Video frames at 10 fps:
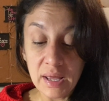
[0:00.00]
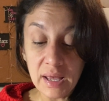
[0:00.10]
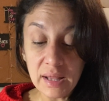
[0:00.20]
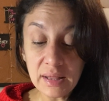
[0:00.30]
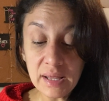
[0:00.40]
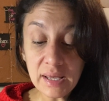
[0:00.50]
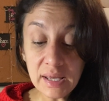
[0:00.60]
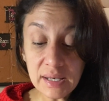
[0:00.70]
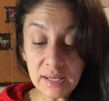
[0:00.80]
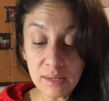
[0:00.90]
And they
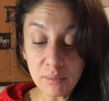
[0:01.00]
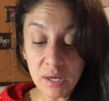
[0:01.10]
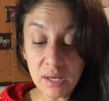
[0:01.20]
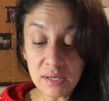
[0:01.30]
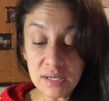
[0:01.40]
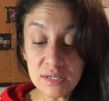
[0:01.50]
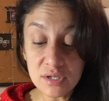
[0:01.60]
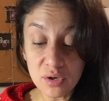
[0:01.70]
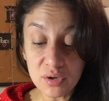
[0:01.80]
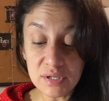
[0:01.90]
hid him and his
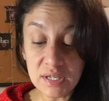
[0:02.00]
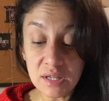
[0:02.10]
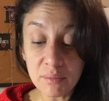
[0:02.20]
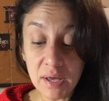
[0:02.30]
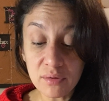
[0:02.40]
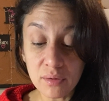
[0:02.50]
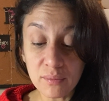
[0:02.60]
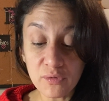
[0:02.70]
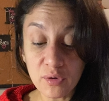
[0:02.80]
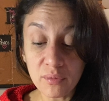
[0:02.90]
nurse in the bedroom
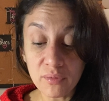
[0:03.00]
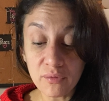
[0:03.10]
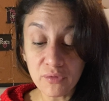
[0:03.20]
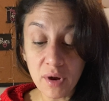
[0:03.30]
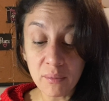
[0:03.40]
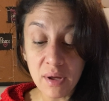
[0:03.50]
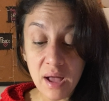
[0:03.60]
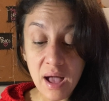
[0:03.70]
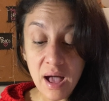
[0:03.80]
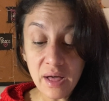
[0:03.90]
from
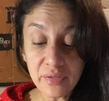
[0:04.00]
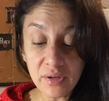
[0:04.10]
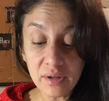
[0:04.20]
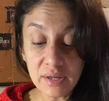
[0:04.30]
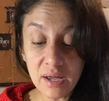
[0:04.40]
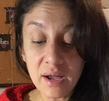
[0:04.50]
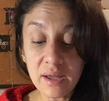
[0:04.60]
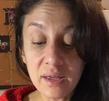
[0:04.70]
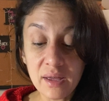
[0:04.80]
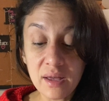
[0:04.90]
Athaliah,